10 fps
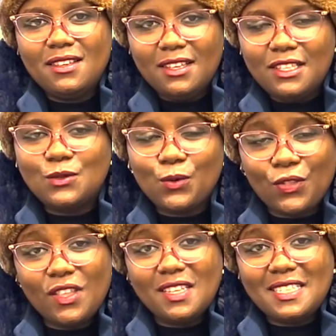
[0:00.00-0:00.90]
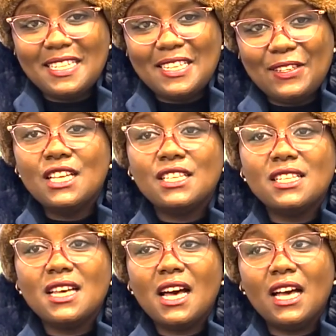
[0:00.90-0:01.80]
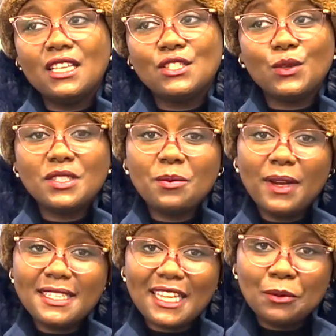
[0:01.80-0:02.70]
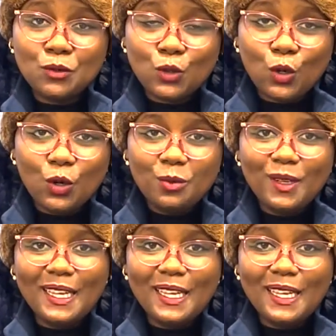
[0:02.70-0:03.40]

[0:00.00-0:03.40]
It's worth it. So it's a part-time job,